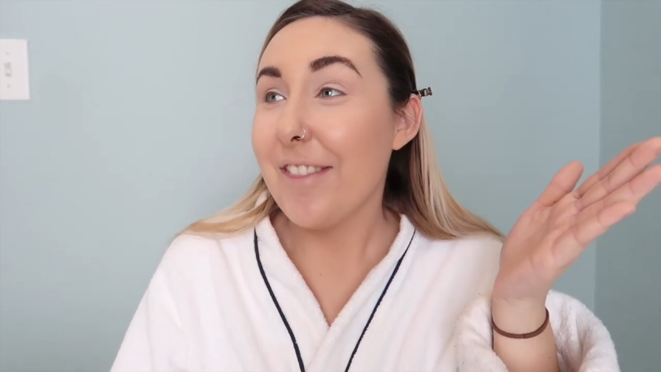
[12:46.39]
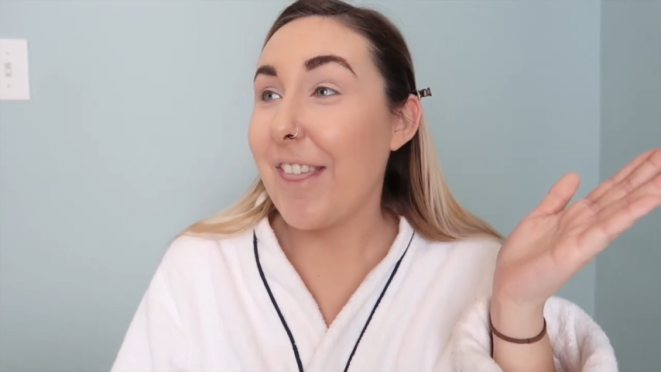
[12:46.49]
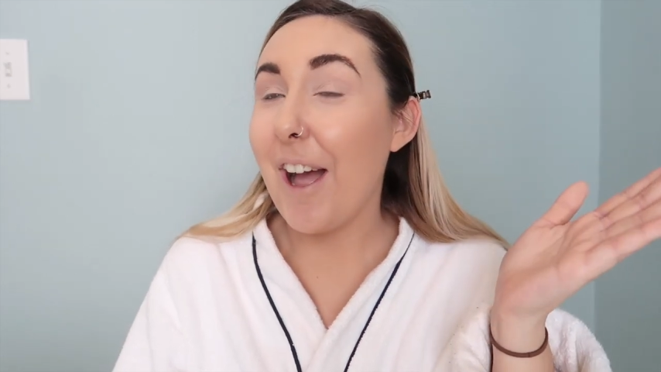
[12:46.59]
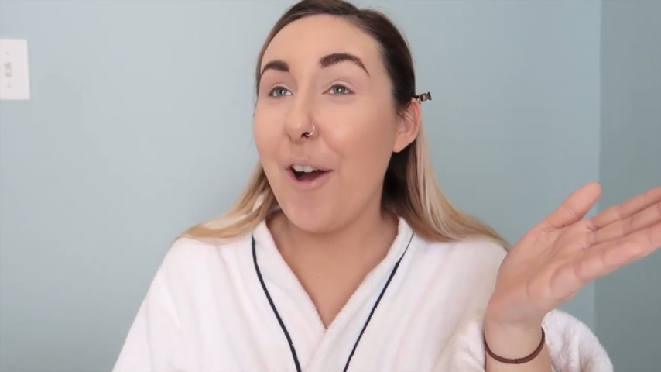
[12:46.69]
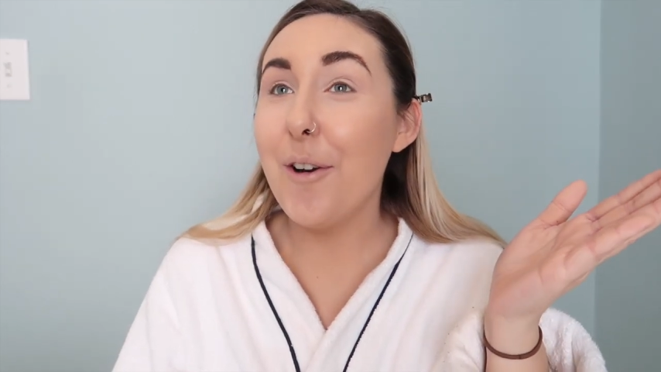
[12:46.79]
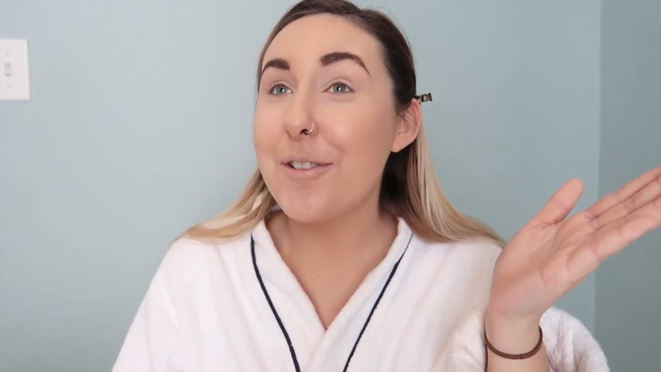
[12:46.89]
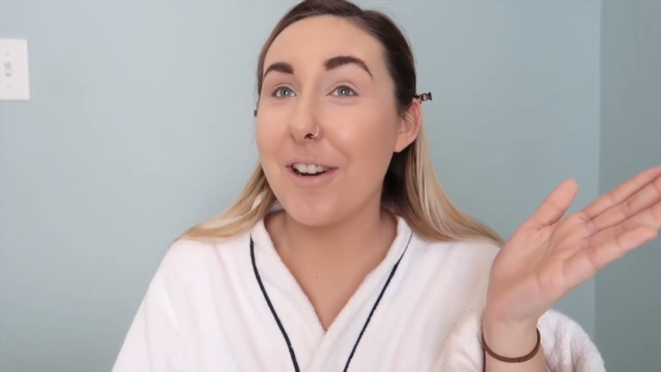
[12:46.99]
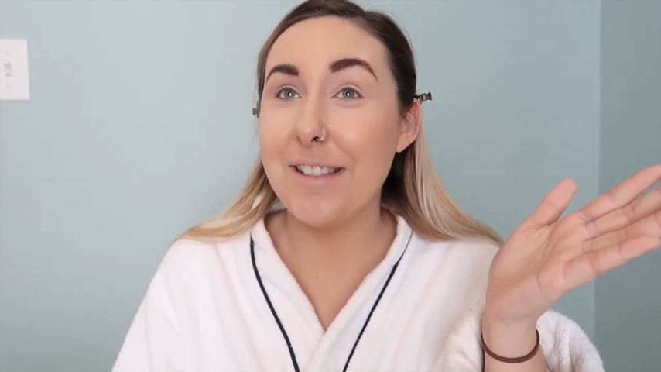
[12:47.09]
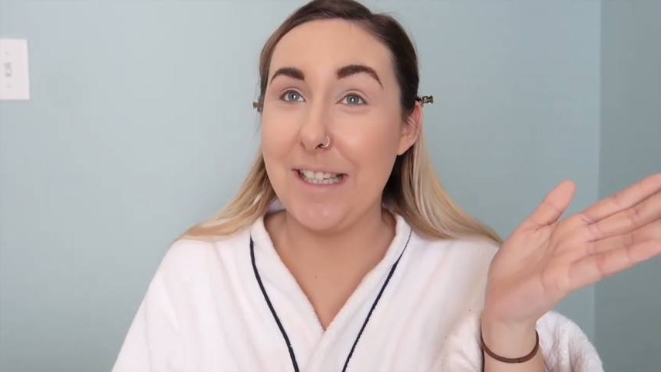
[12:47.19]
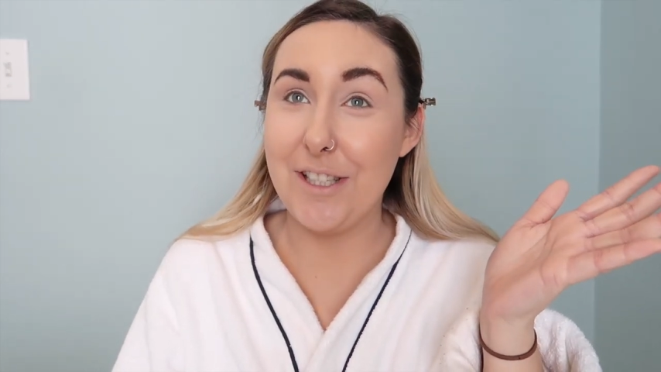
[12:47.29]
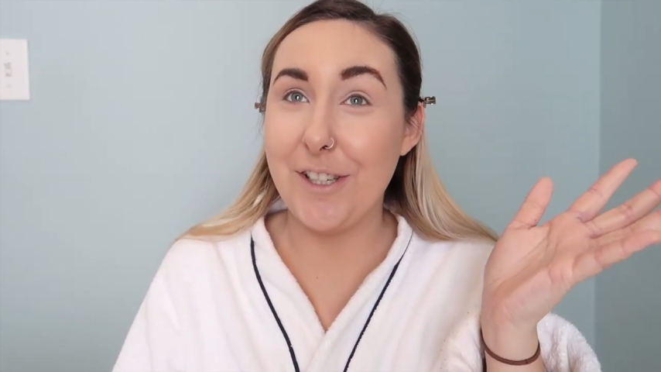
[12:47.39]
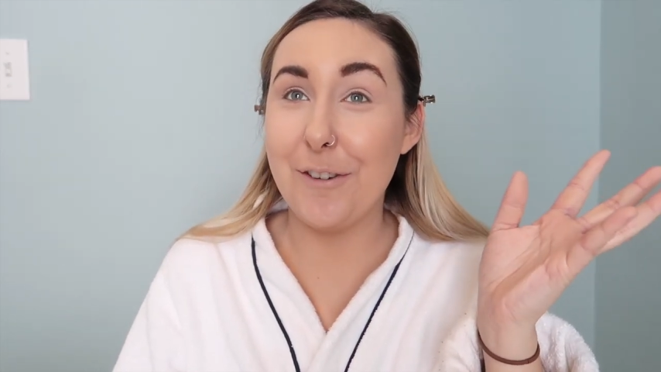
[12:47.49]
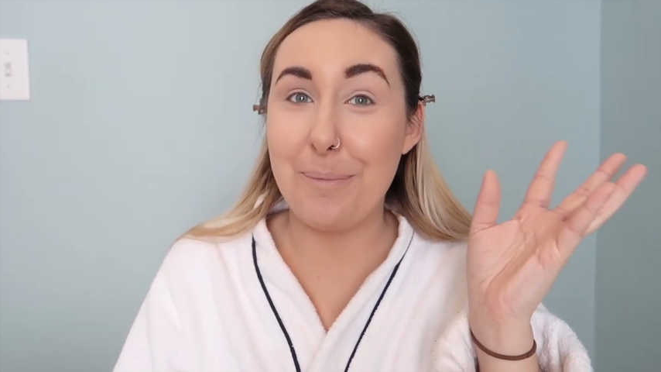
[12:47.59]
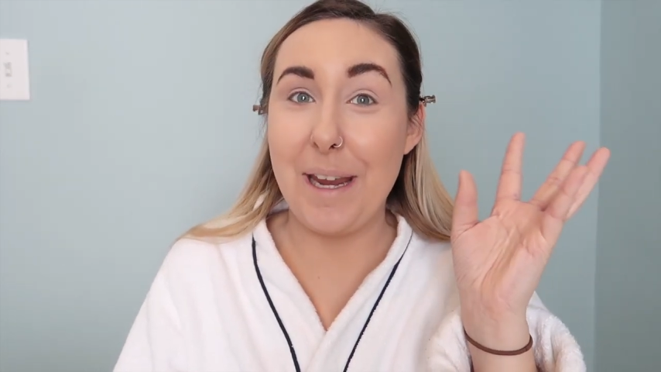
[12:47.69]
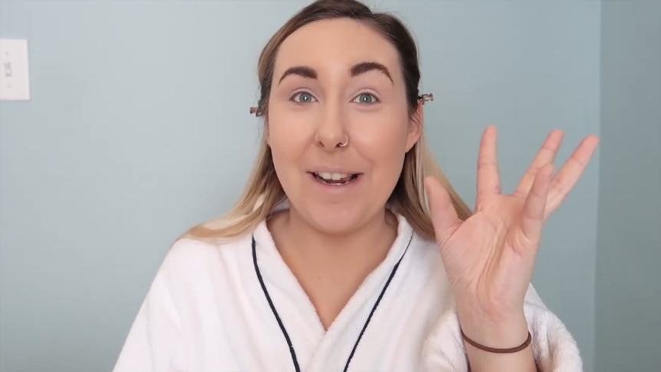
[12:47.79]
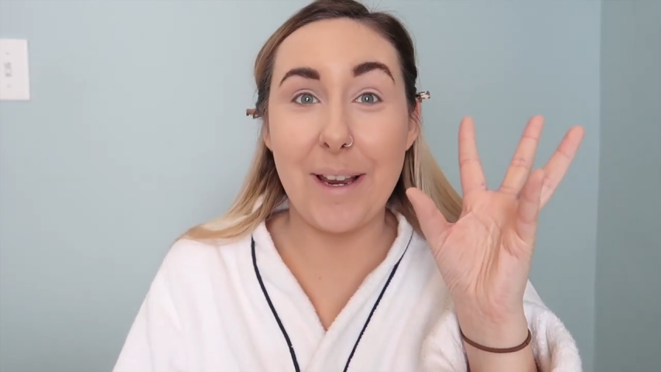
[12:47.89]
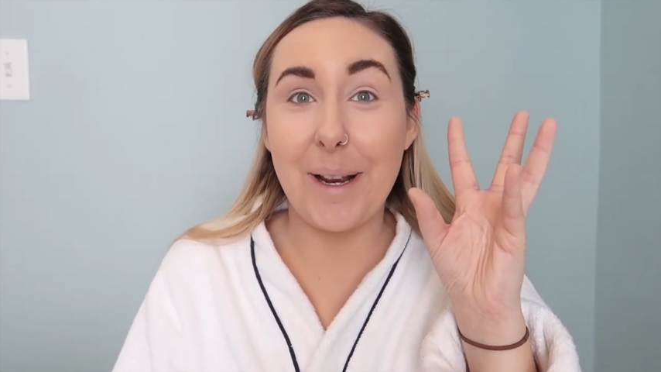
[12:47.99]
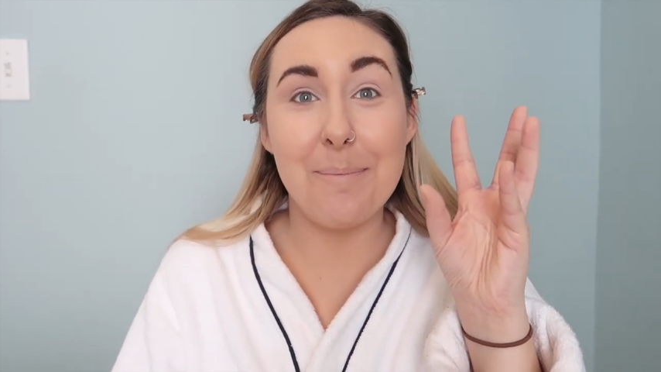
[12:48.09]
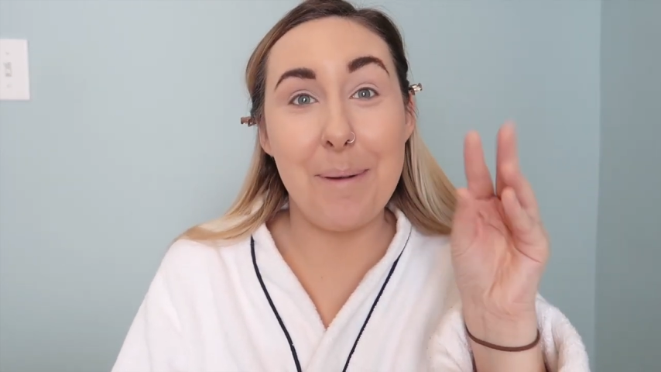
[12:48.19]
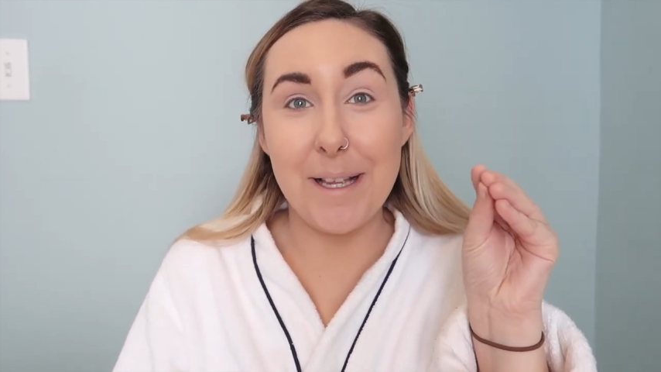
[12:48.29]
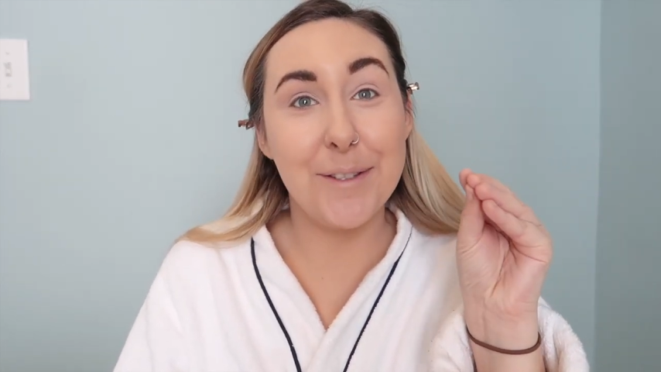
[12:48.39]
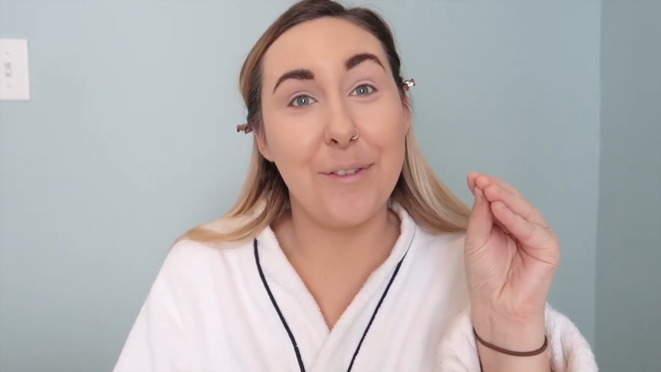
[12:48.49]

That whole transition of being like best